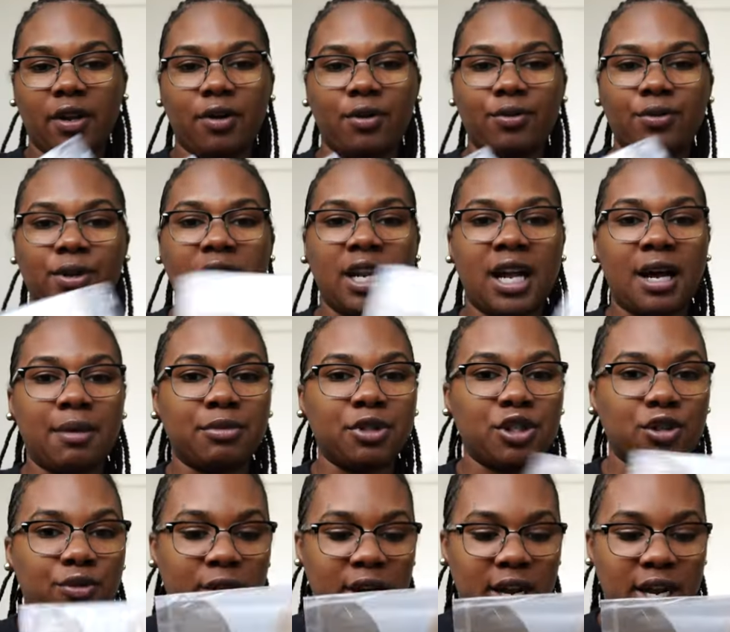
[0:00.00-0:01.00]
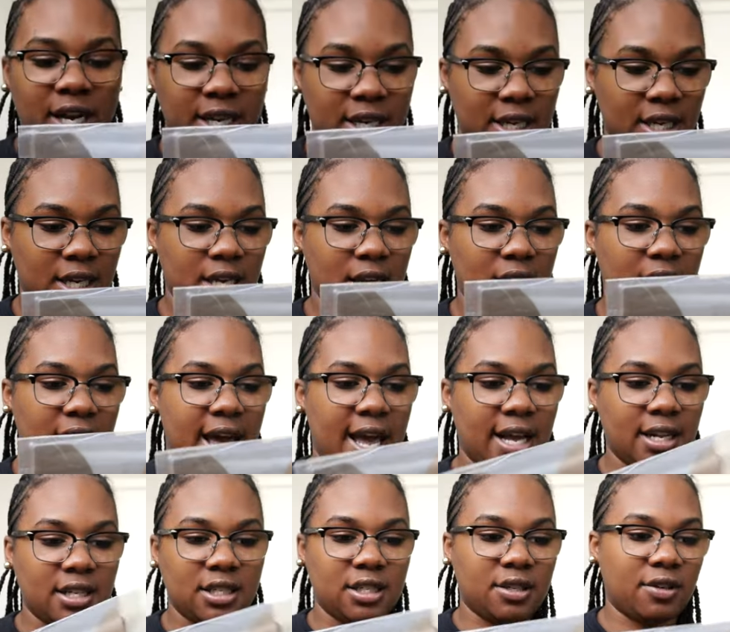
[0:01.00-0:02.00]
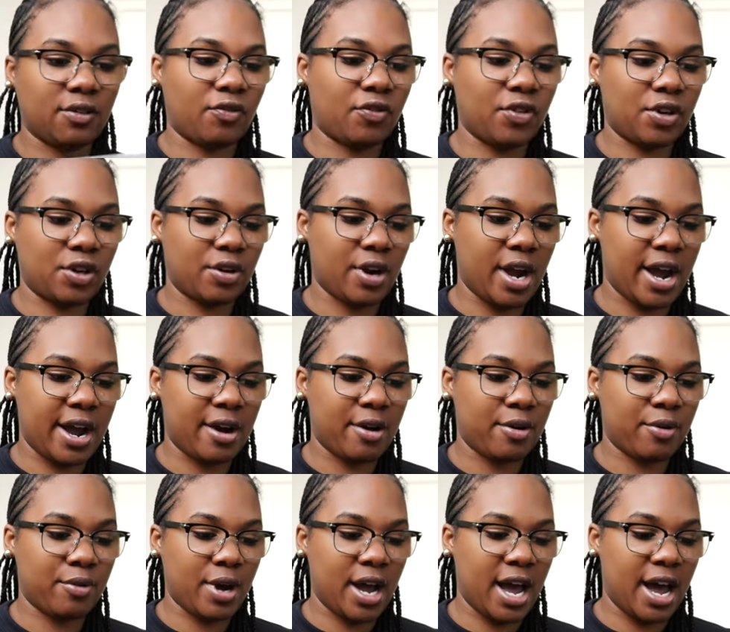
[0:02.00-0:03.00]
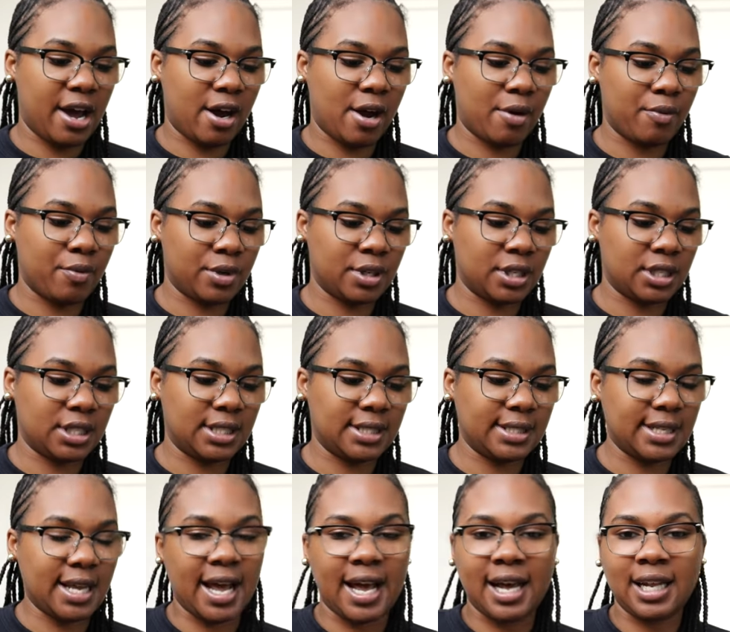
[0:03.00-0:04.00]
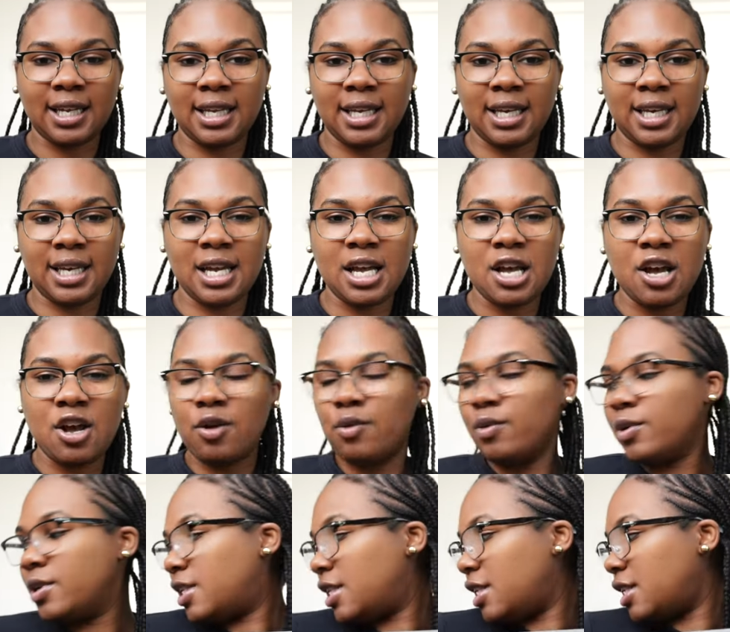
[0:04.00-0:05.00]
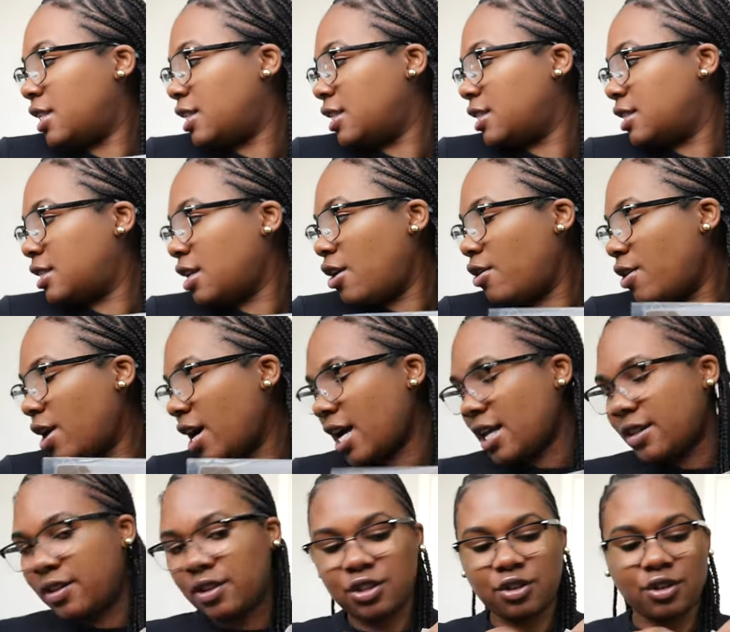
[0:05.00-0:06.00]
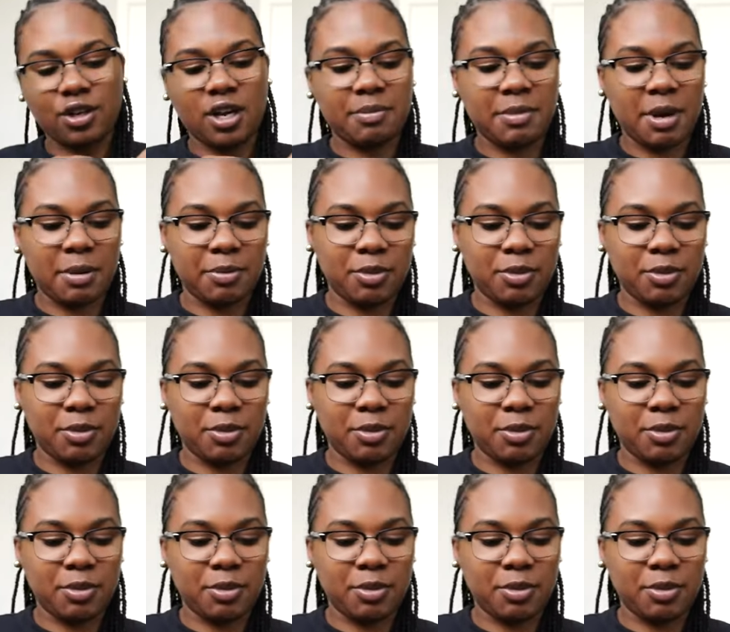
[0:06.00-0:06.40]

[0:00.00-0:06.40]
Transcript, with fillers: on that I'm trying to figure out how I want to style it with these. Oh, I have to show y'all my